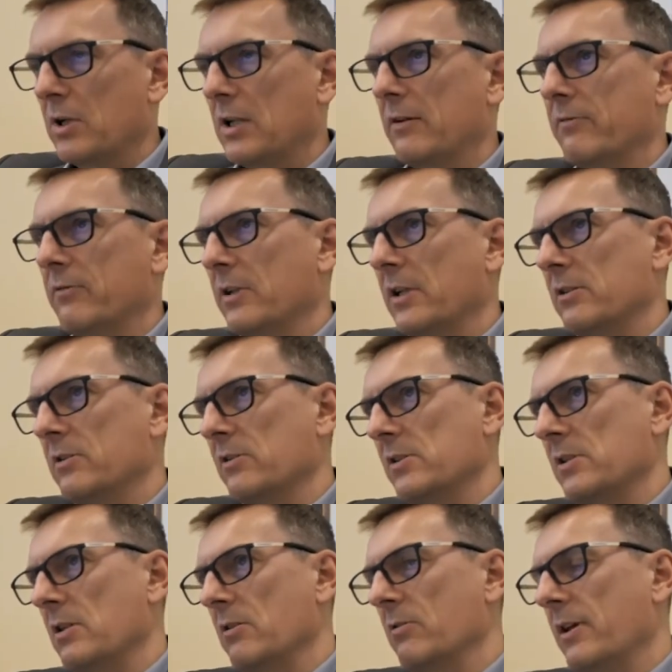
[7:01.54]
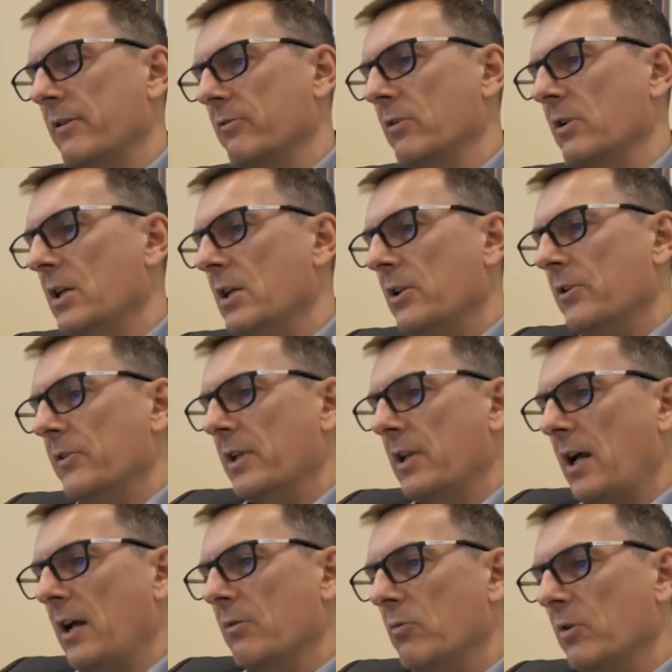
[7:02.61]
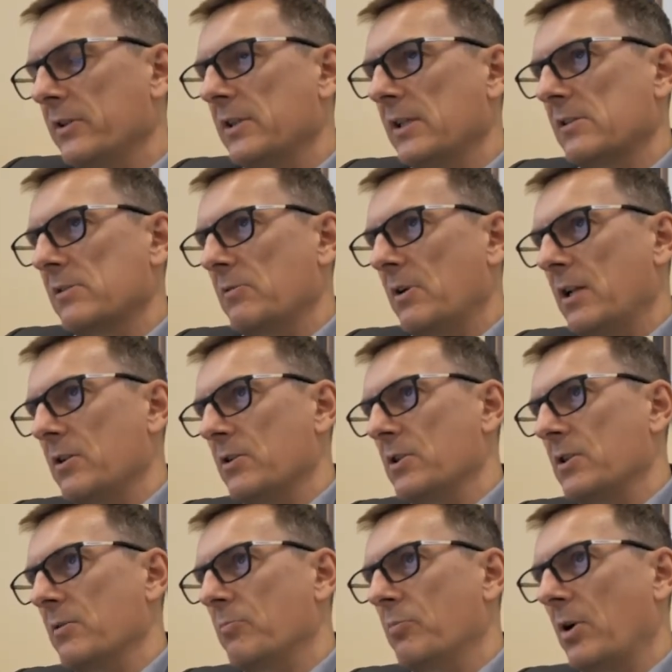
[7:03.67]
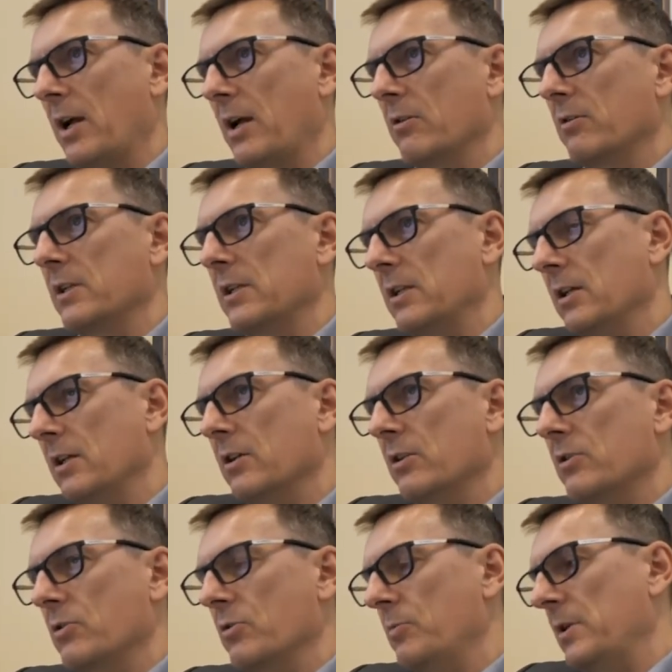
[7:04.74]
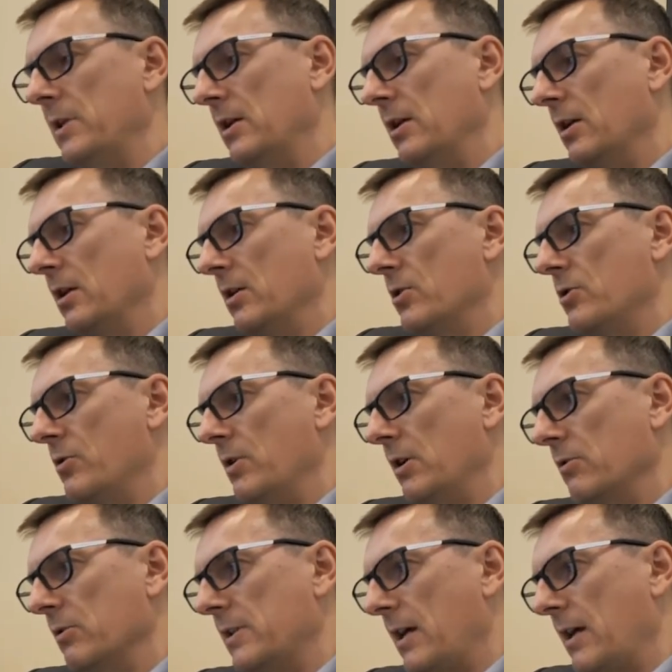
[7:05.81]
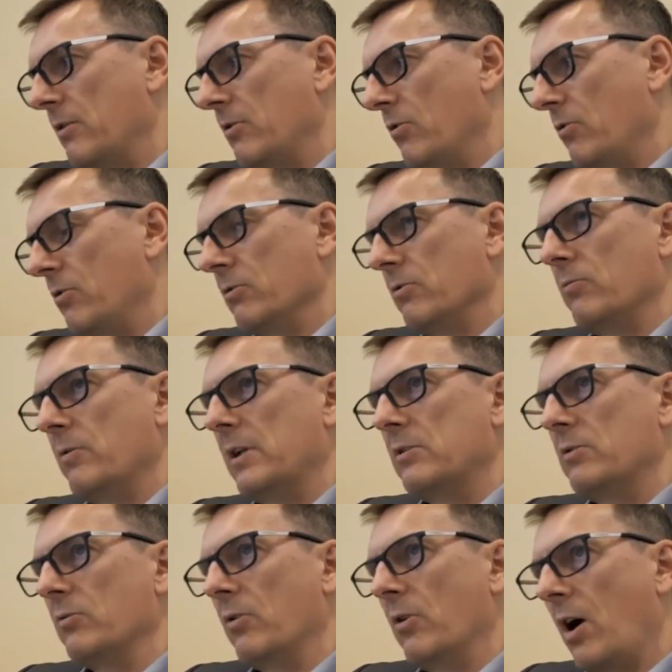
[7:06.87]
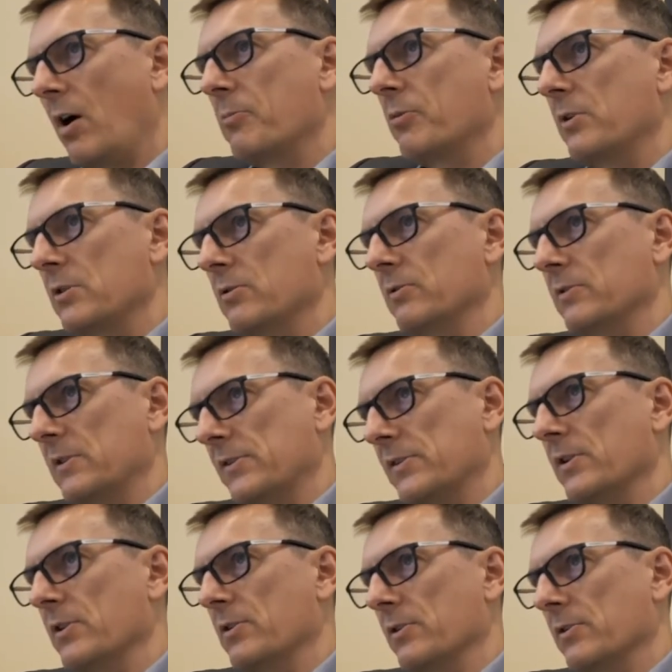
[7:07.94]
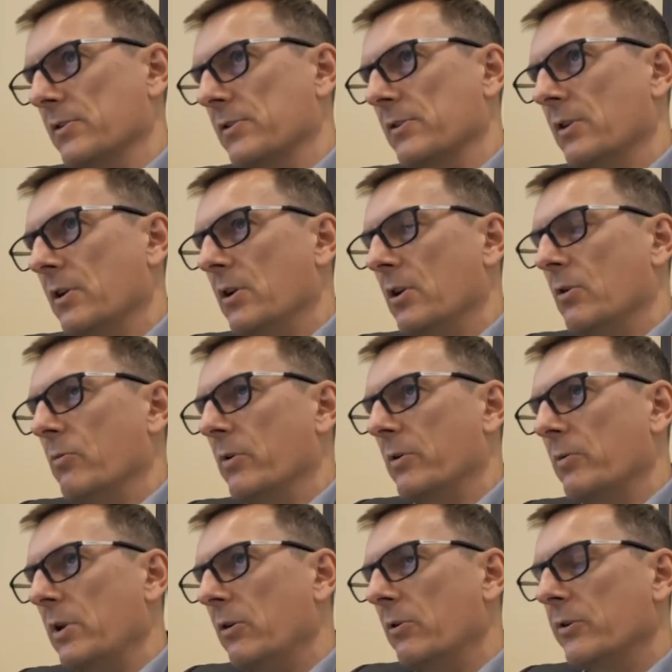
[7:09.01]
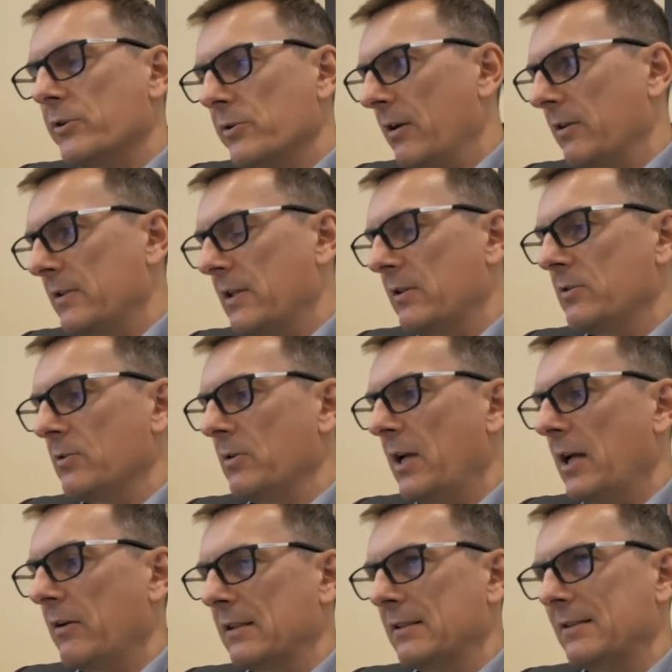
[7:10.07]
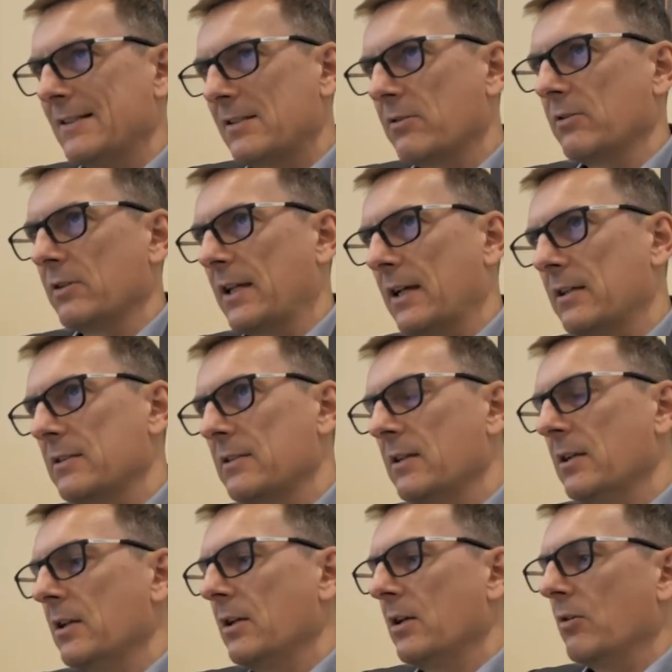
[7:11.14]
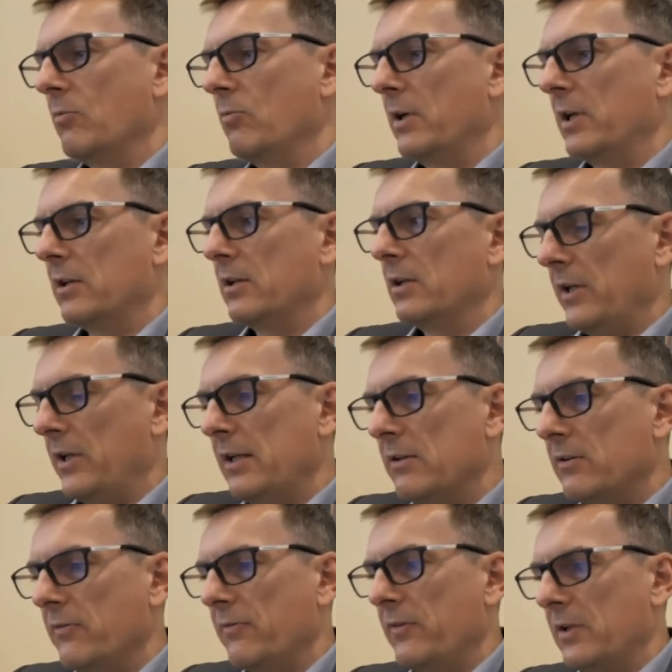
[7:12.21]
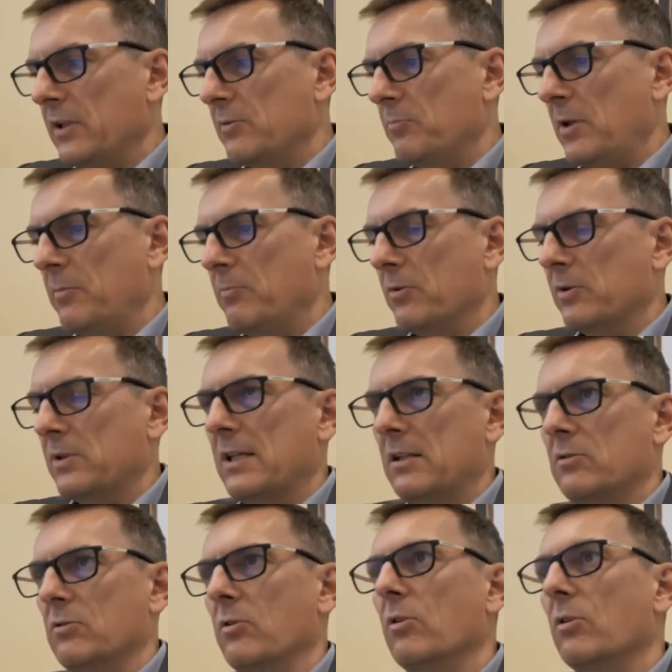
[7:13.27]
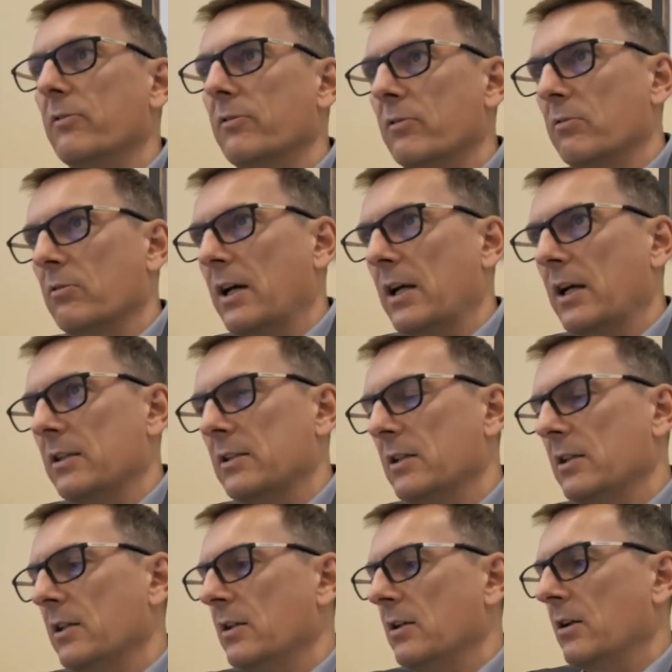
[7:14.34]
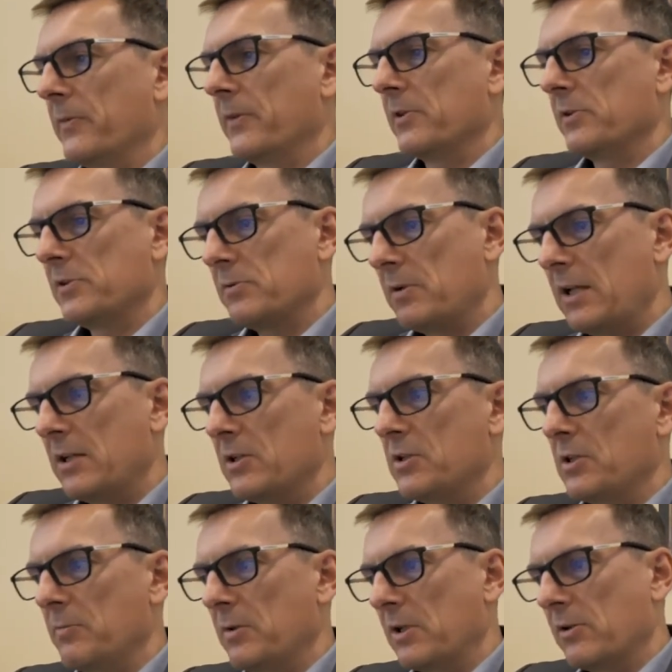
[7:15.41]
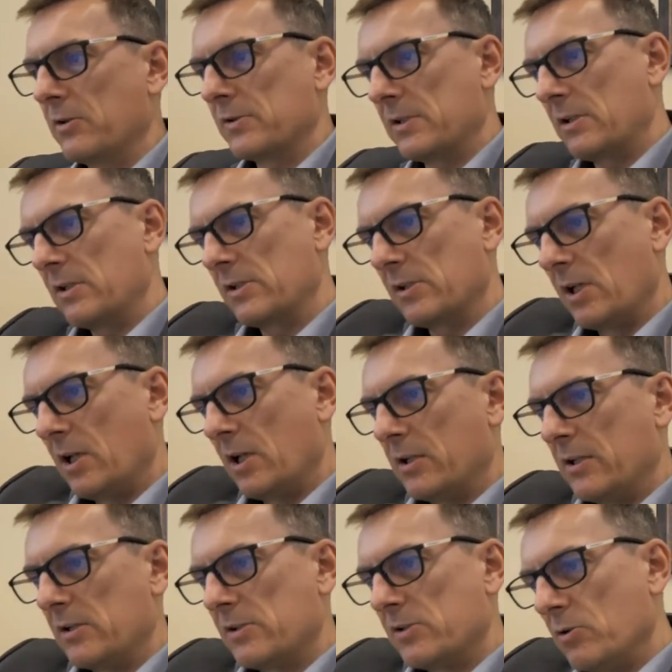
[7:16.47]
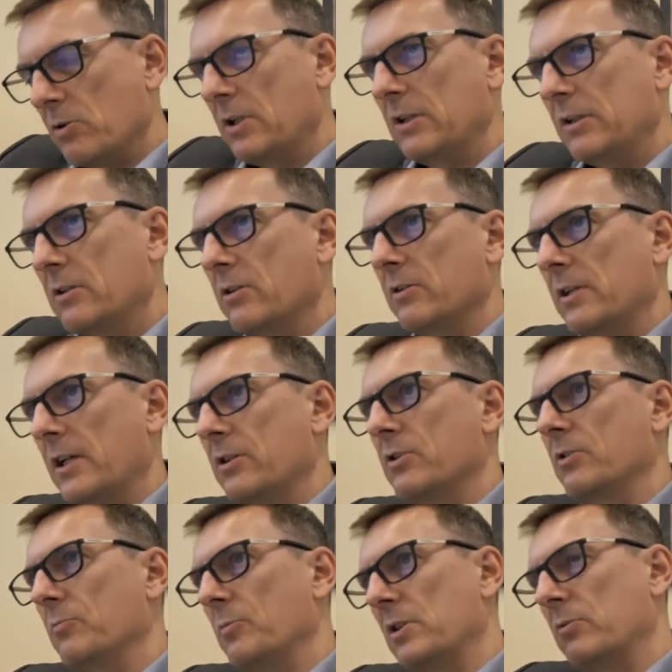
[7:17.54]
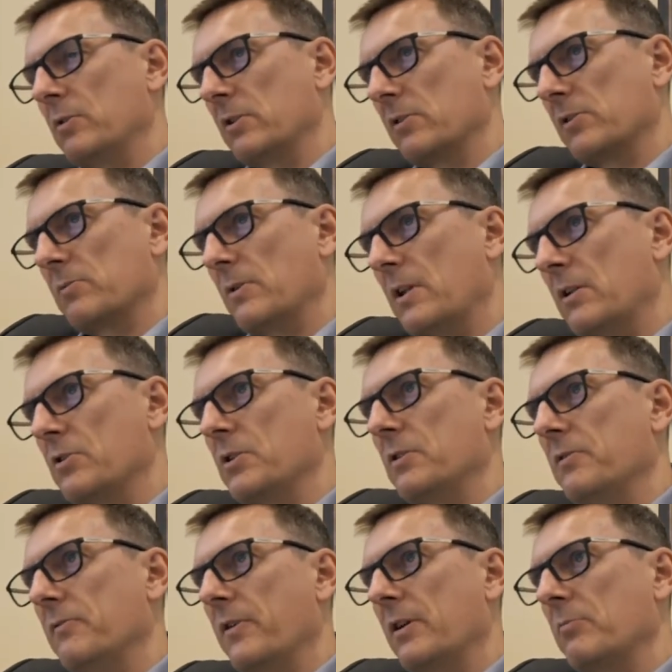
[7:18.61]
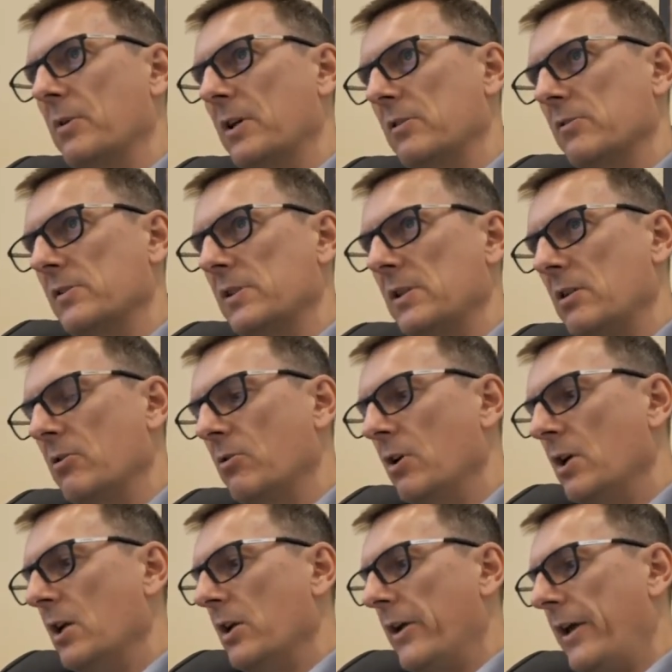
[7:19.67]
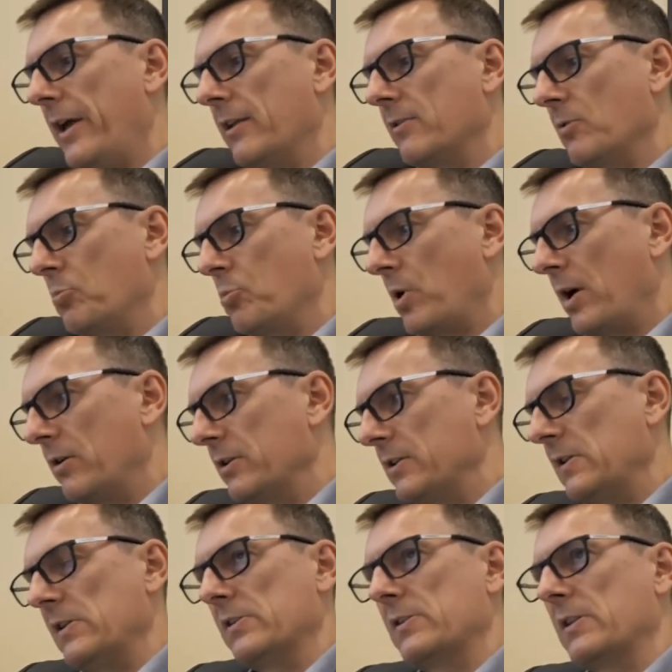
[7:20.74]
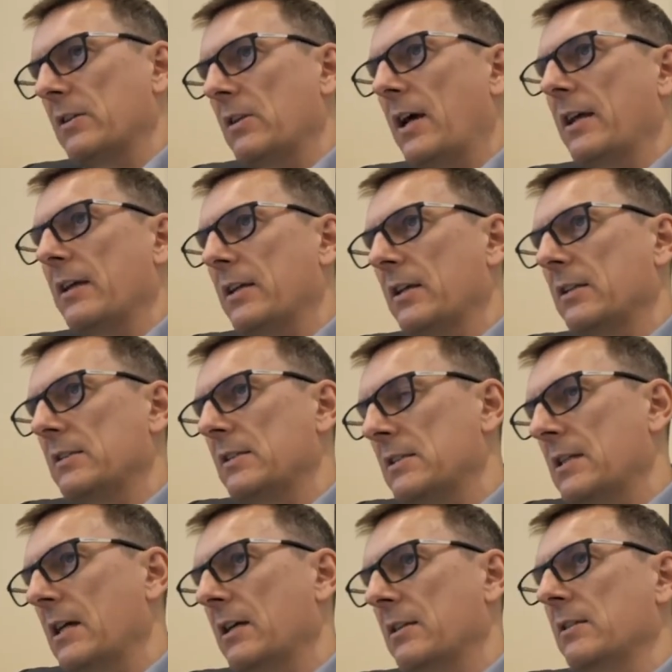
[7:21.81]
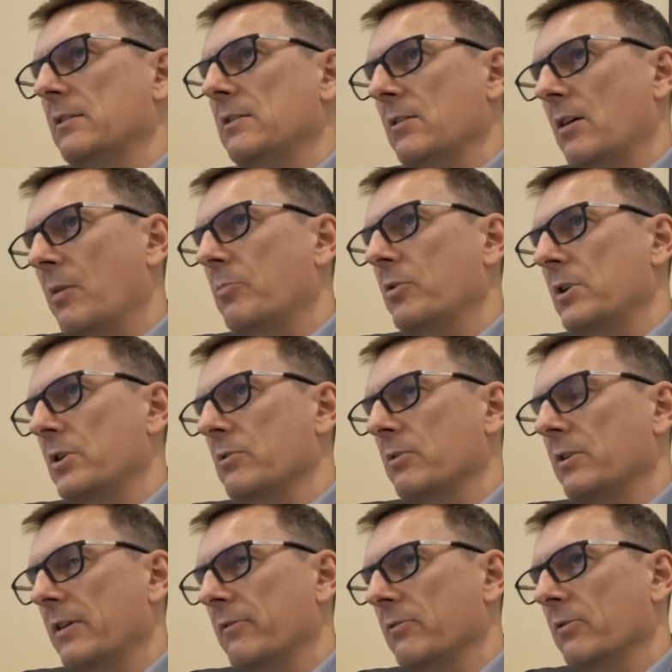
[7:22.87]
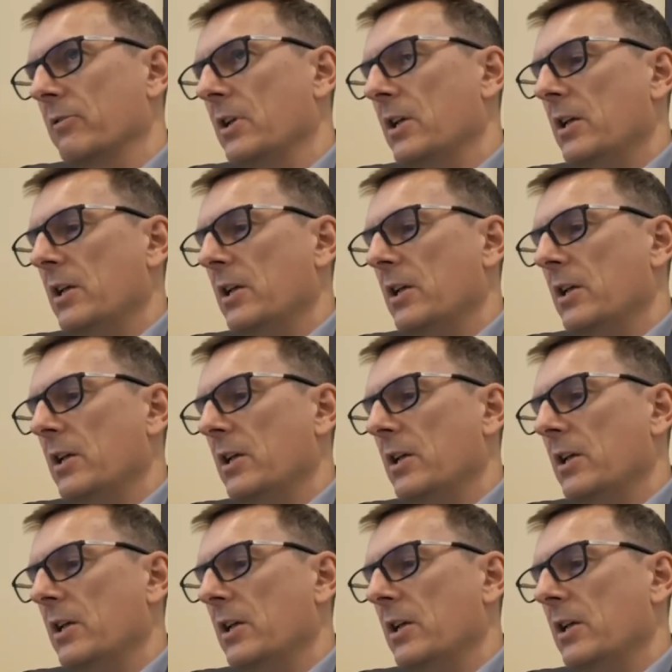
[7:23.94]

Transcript: level, at the CEO level, that I want that strategy priority to be trickled down all the way to operational decisions, where we also tend to have a disconnect, where in the field, people tend to override the strategy because there's no clear connection between the strategy defined by the CEO and the priorities that I can detect at the operational level.